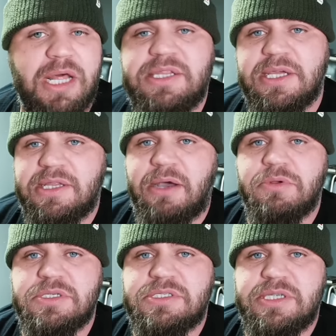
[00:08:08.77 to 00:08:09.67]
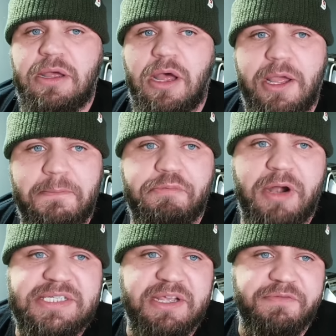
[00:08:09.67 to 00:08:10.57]
I think that was uh,
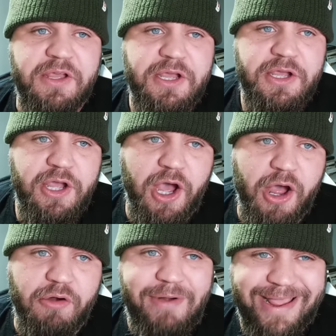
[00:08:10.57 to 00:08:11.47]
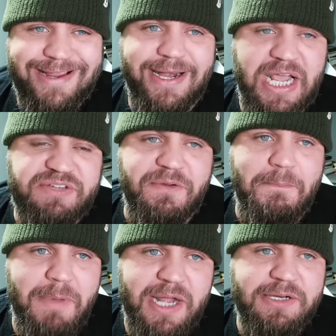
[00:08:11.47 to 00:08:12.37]
impressive. Uh, recognized for
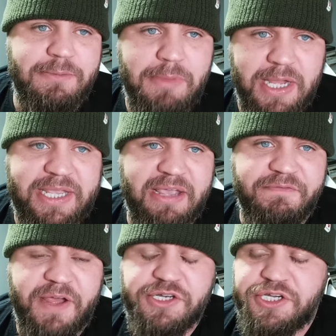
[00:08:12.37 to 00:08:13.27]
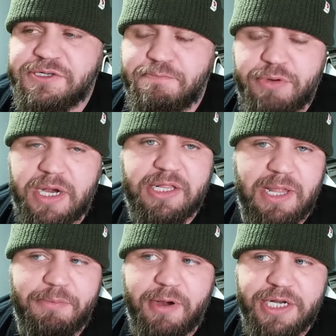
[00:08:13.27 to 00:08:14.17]
mad marketing ventures and brand
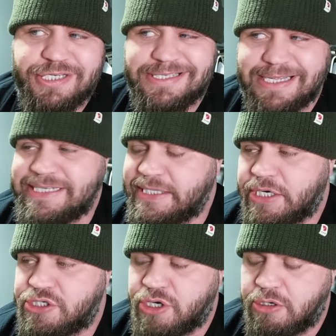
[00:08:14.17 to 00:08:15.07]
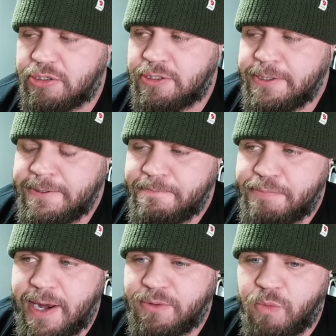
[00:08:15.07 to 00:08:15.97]
collaborations. Like I said, that Jordan
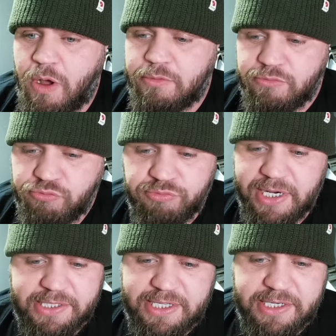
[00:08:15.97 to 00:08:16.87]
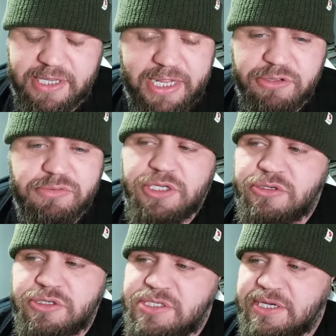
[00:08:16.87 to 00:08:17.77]
Brand one really did. Like you, you
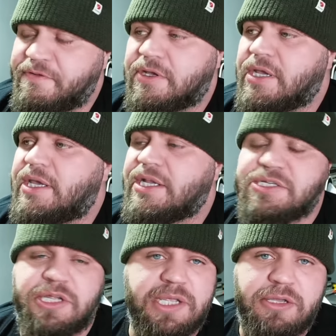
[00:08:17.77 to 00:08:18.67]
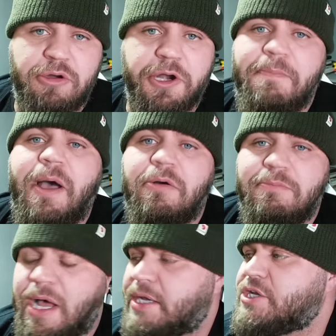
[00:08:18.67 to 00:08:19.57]
just see fucking kids cutting about
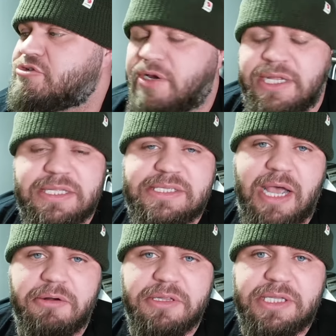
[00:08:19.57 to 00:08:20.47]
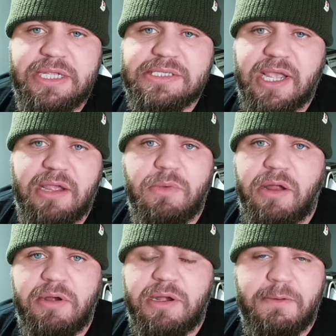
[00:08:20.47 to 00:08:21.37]
Market Street in town in Deansgate
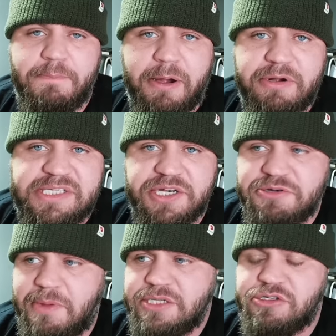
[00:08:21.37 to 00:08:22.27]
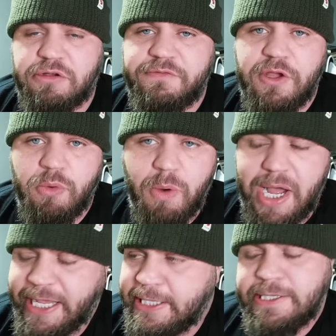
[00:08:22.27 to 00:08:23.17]
wearing Paris Saint Germain stuff.
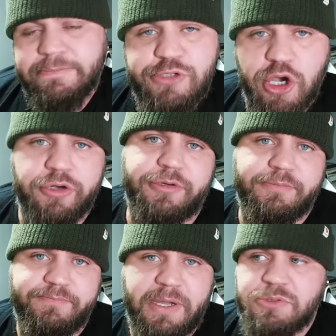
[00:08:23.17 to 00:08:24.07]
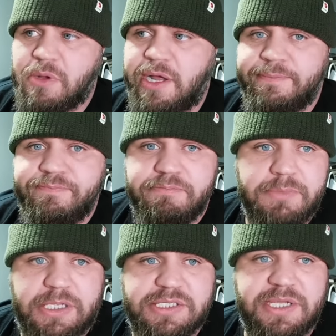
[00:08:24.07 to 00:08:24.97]
Why? Jordan. That was why.
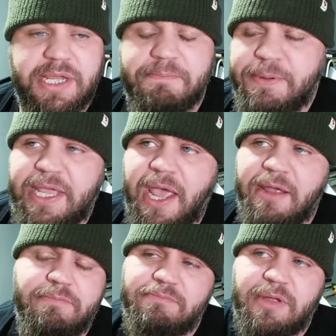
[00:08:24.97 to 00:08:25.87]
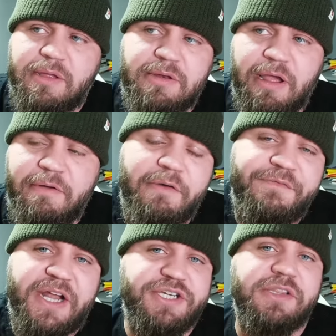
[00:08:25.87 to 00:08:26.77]
Because it, became a
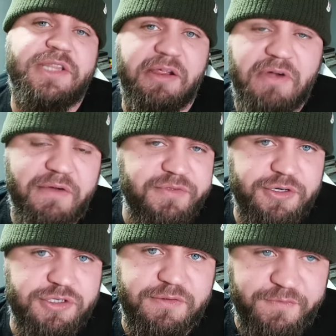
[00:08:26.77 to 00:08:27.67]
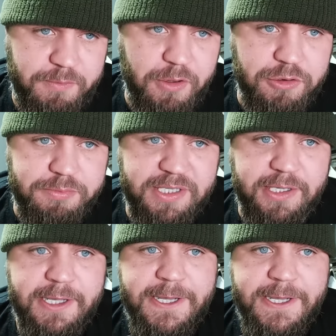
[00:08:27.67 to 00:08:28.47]
fashion thing rather than just a football club thing.